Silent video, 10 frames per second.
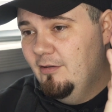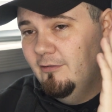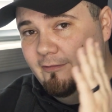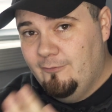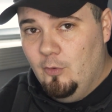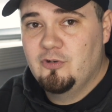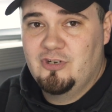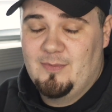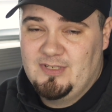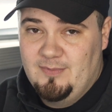for
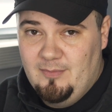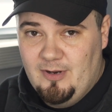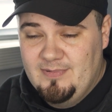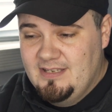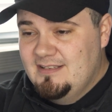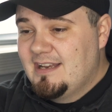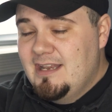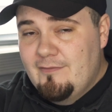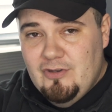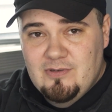drop shipping purposes. I
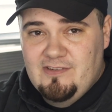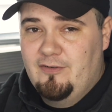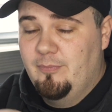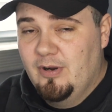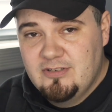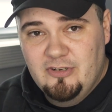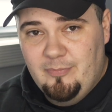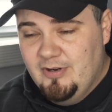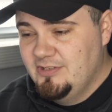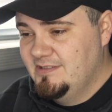never use it for personal
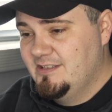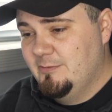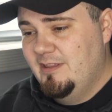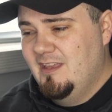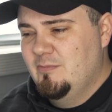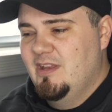purchases or anything,